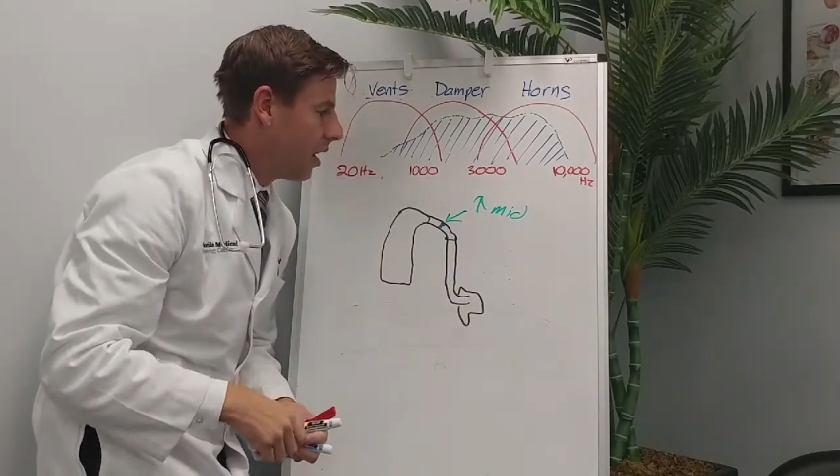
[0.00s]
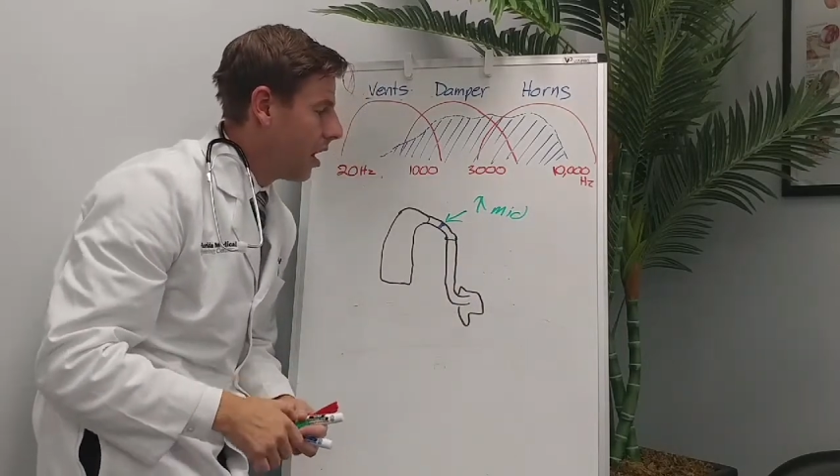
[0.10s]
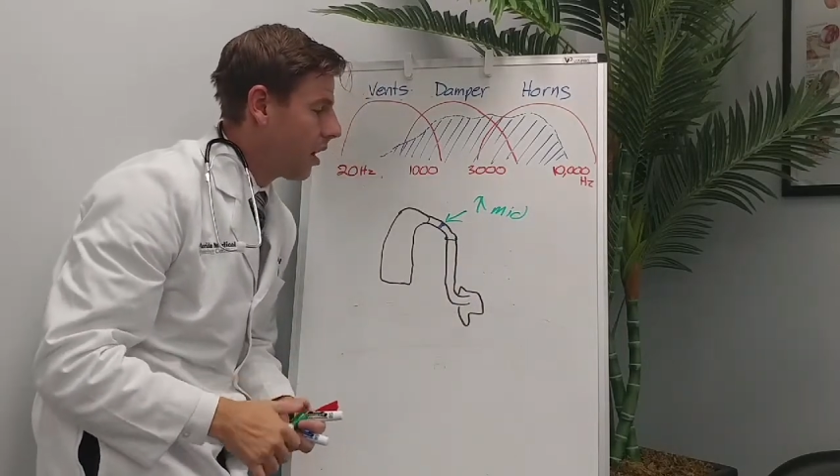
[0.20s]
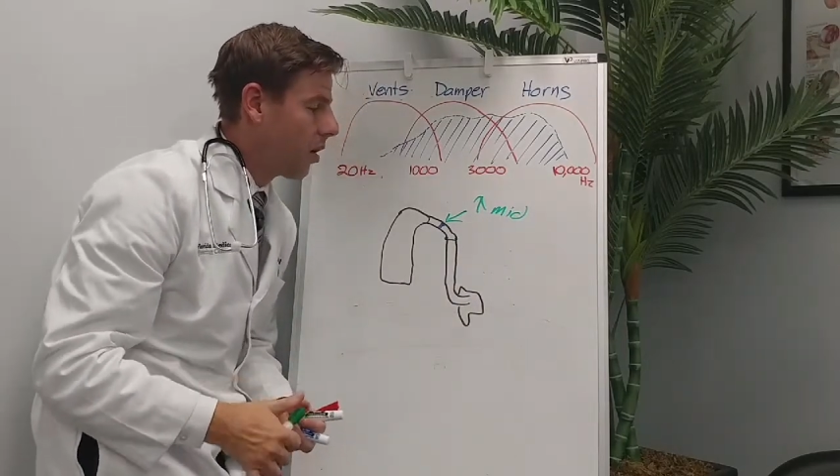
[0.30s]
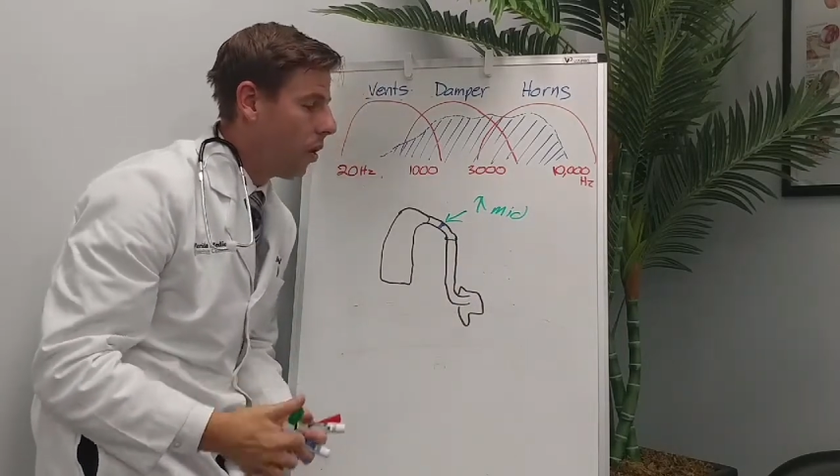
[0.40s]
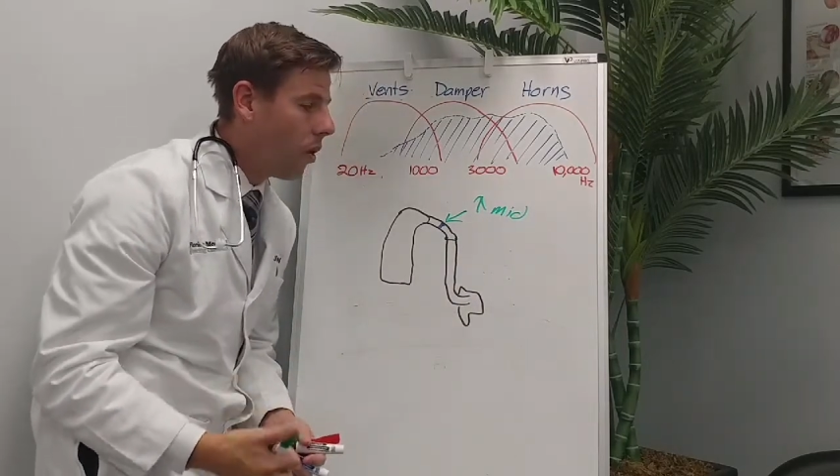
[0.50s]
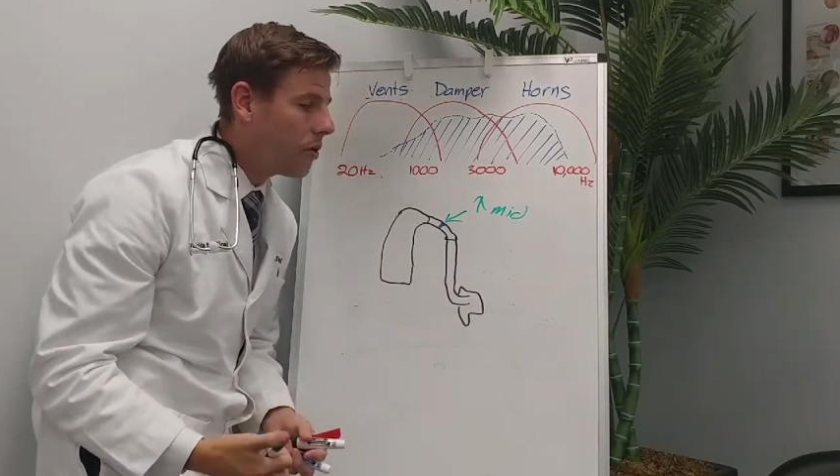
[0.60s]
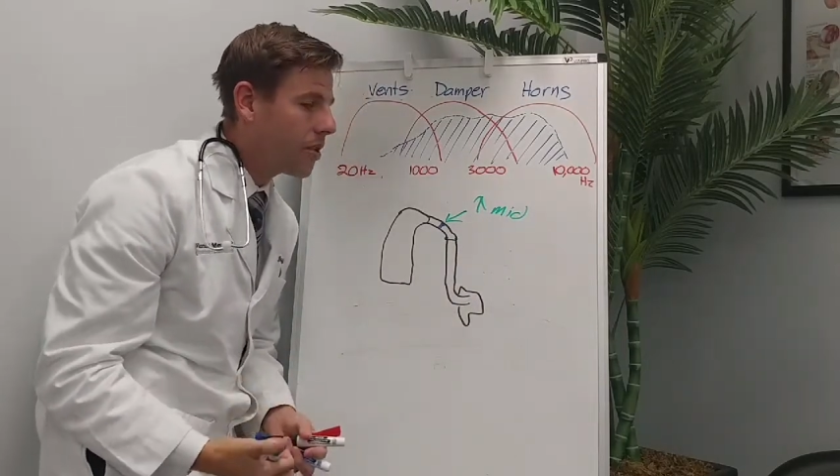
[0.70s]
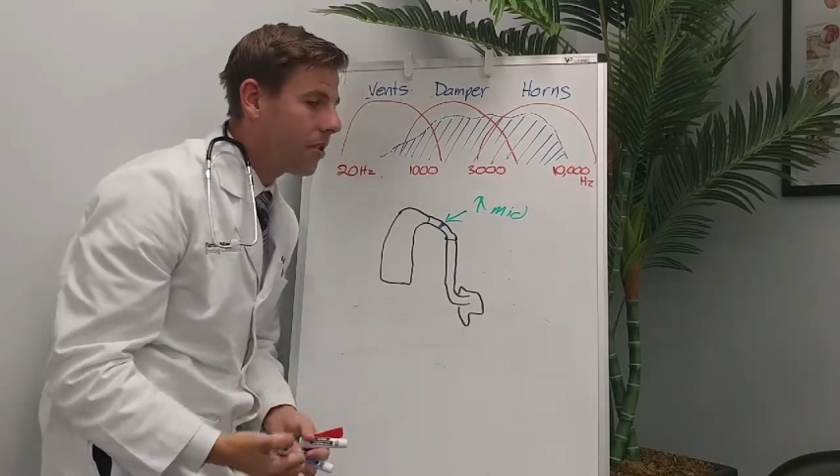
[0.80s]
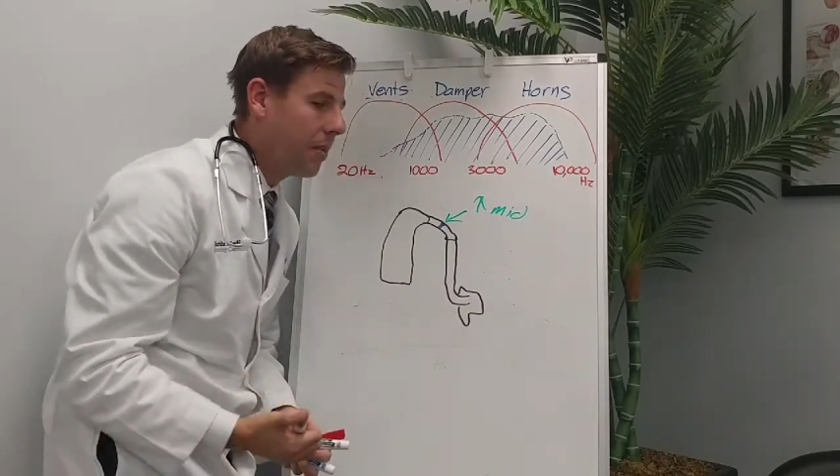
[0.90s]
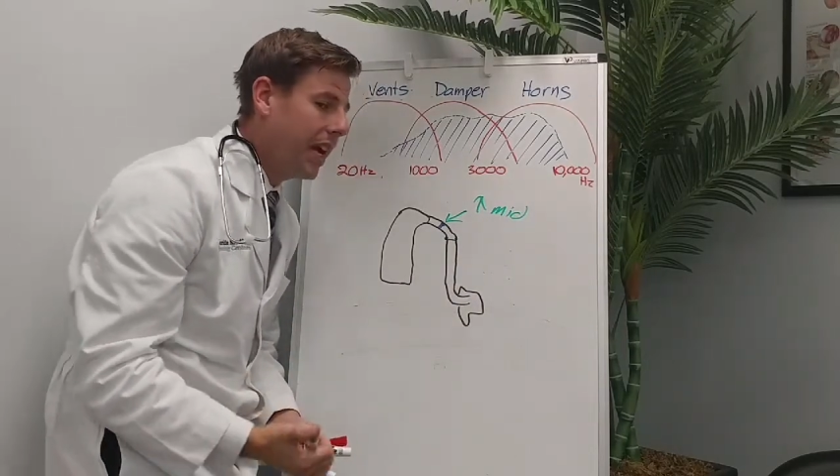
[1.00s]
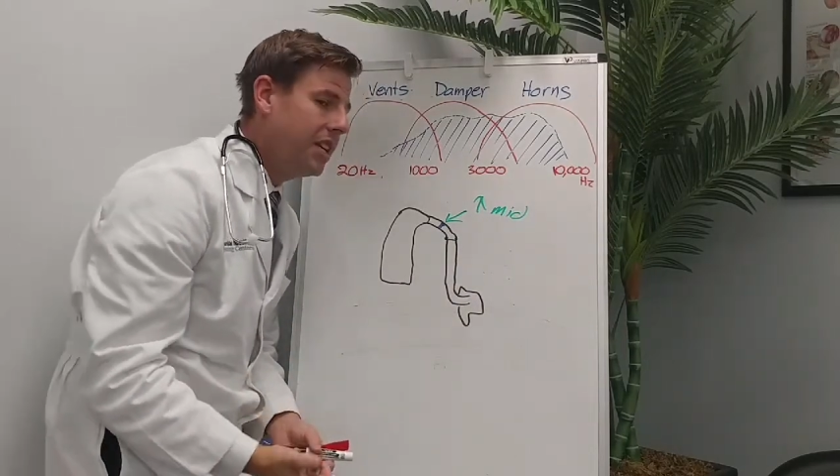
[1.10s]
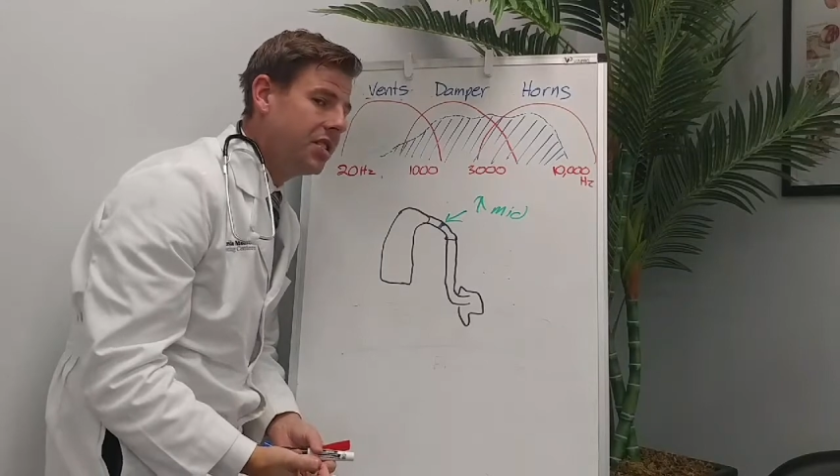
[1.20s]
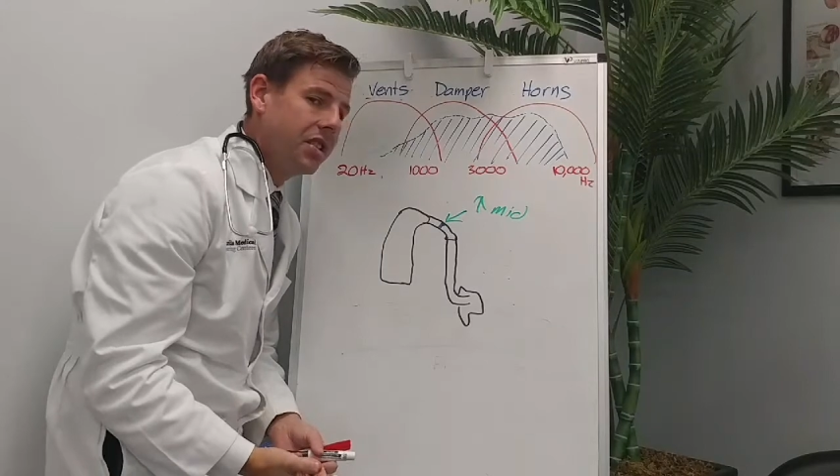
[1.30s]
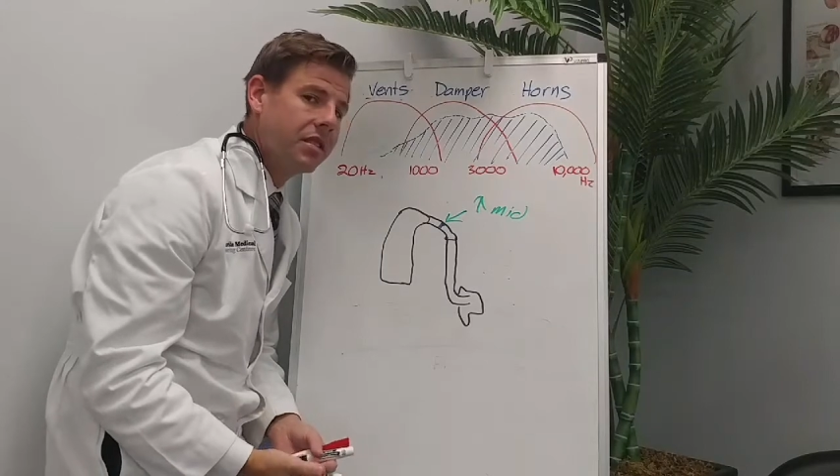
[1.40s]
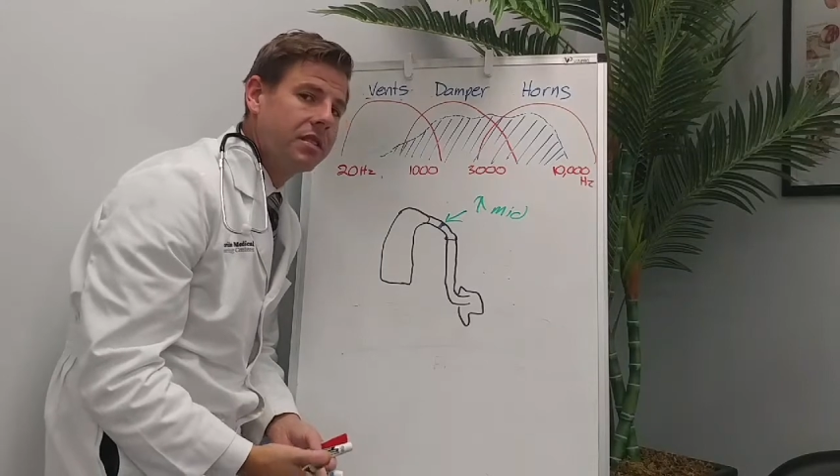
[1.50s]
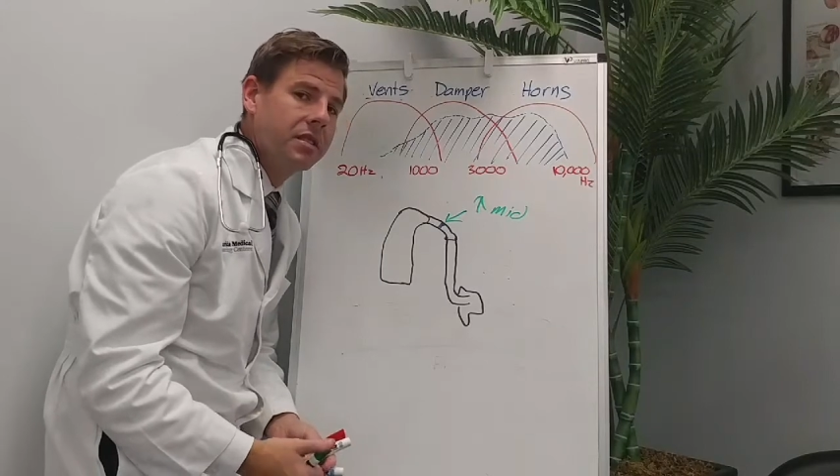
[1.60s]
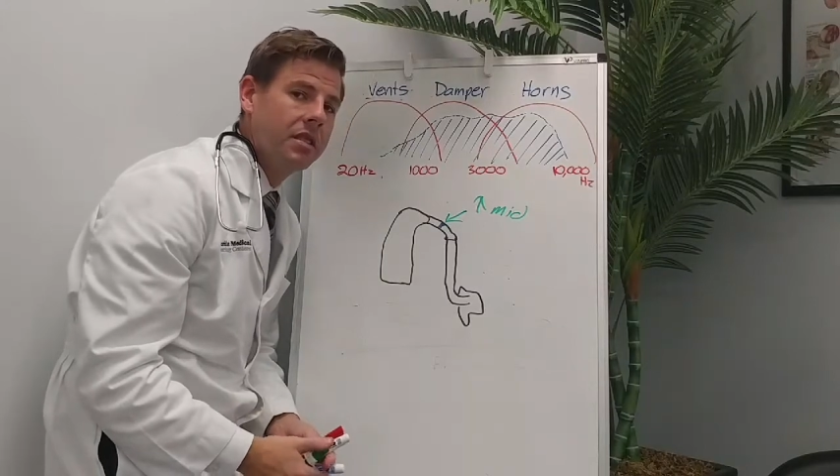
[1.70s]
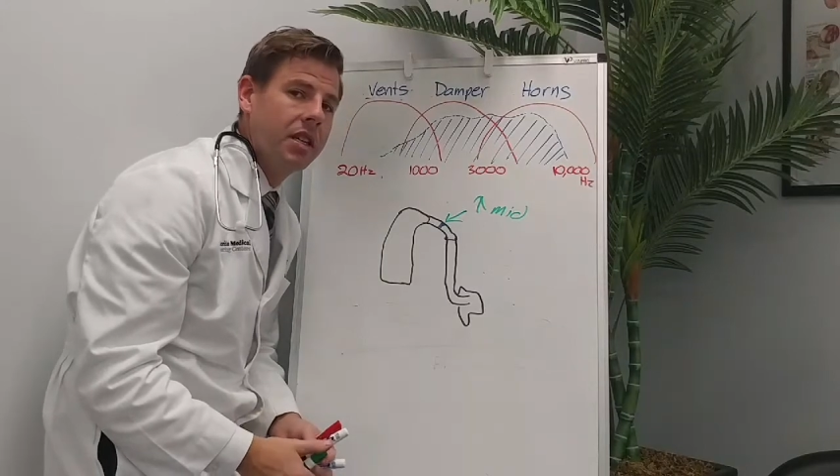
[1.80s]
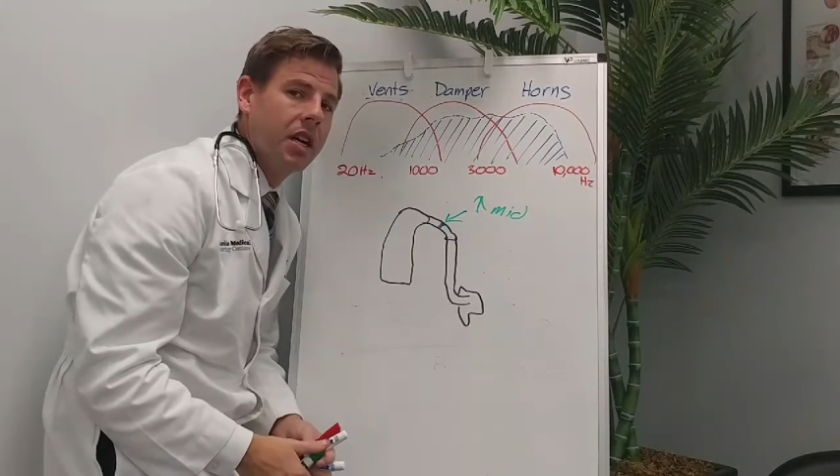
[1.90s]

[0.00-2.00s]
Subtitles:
our older patients